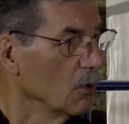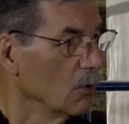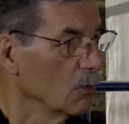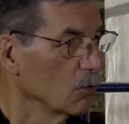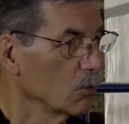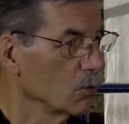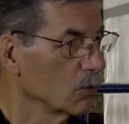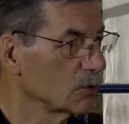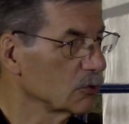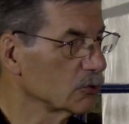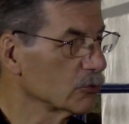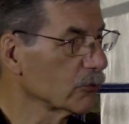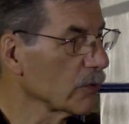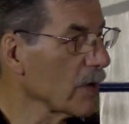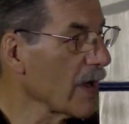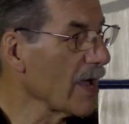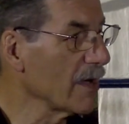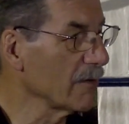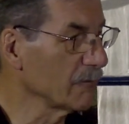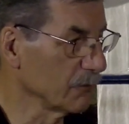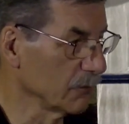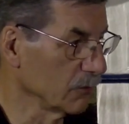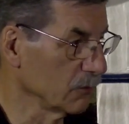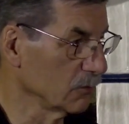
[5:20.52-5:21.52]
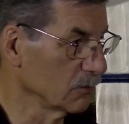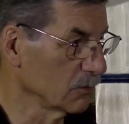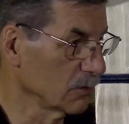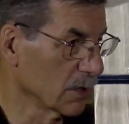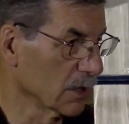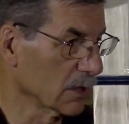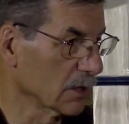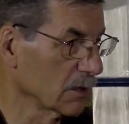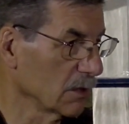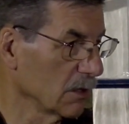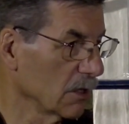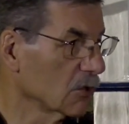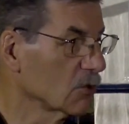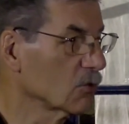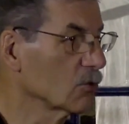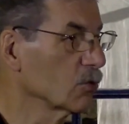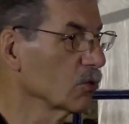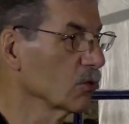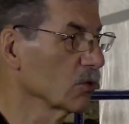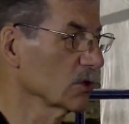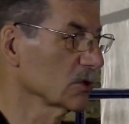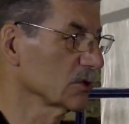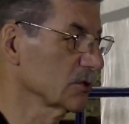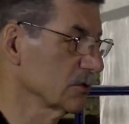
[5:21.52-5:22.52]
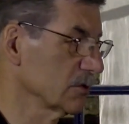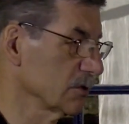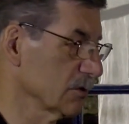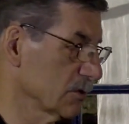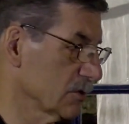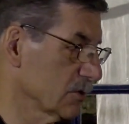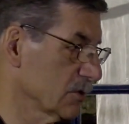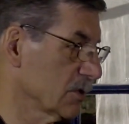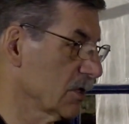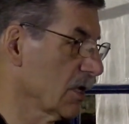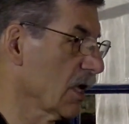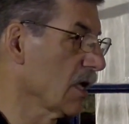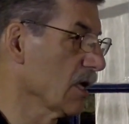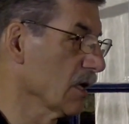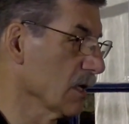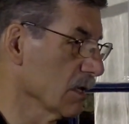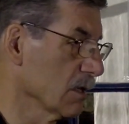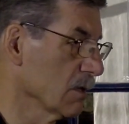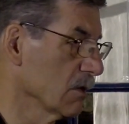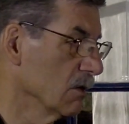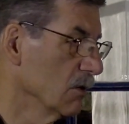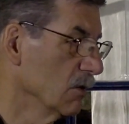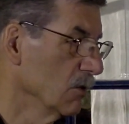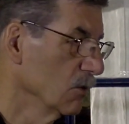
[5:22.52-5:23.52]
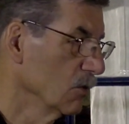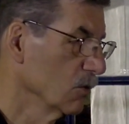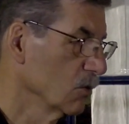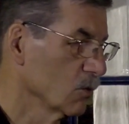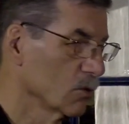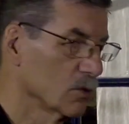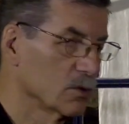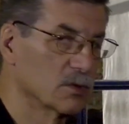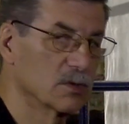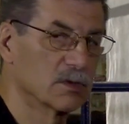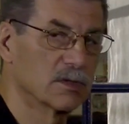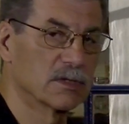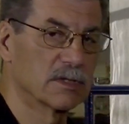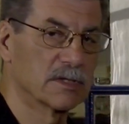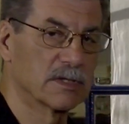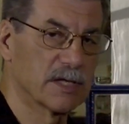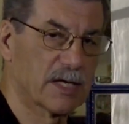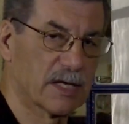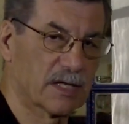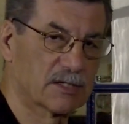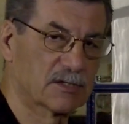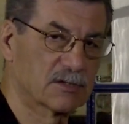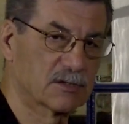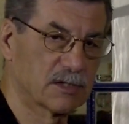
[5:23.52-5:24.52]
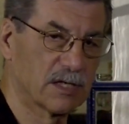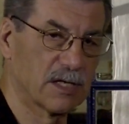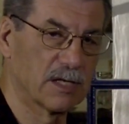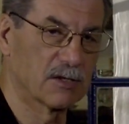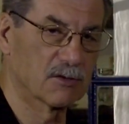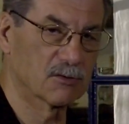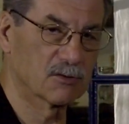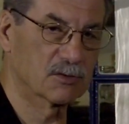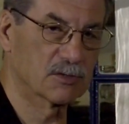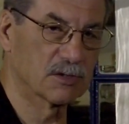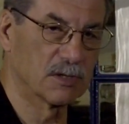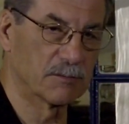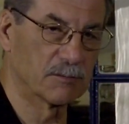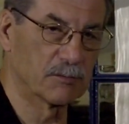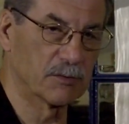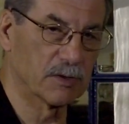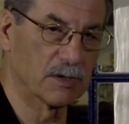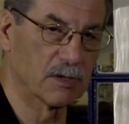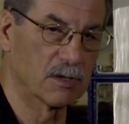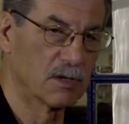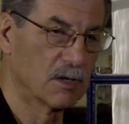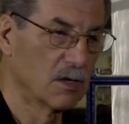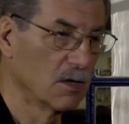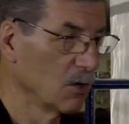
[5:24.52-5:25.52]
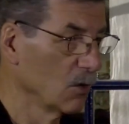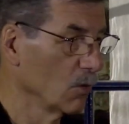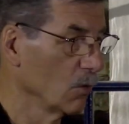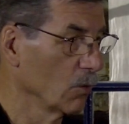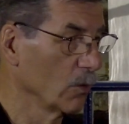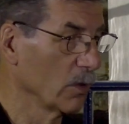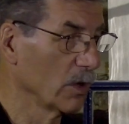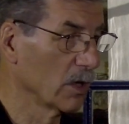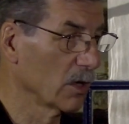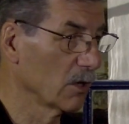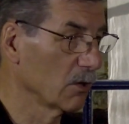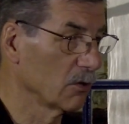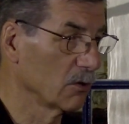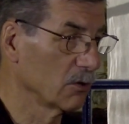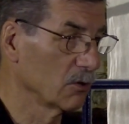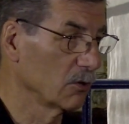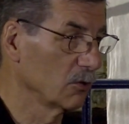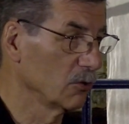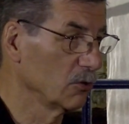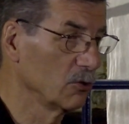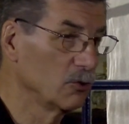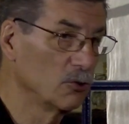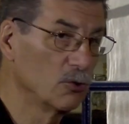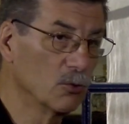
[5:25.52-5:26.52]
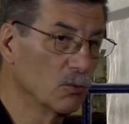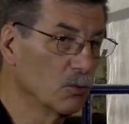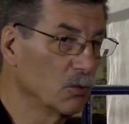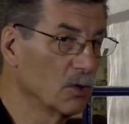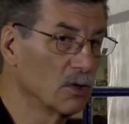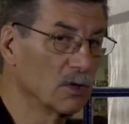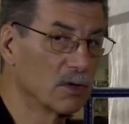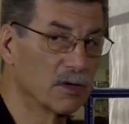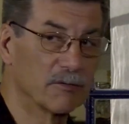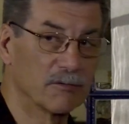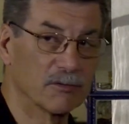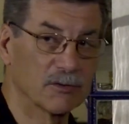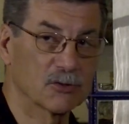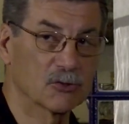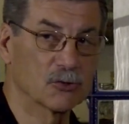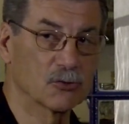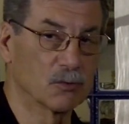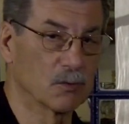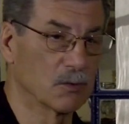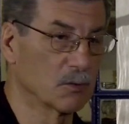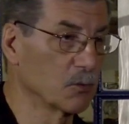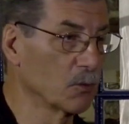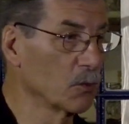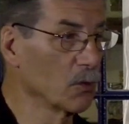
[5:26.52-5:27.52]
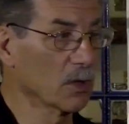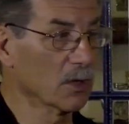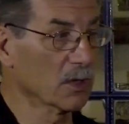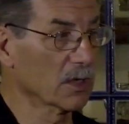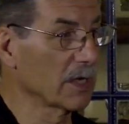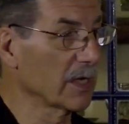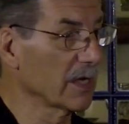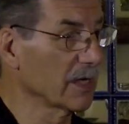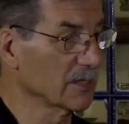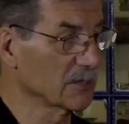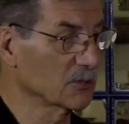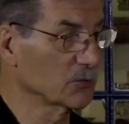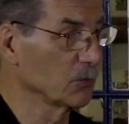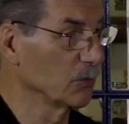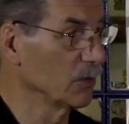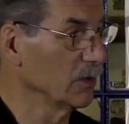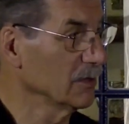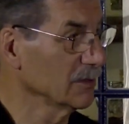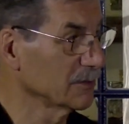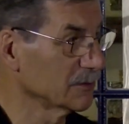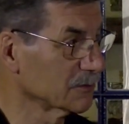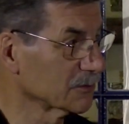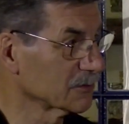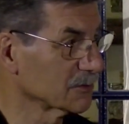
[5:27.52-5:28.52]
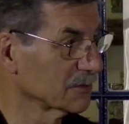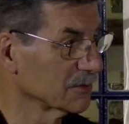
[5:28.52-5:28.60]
would travel like across the state or to the next state or something, where you weren't even sure where gas was.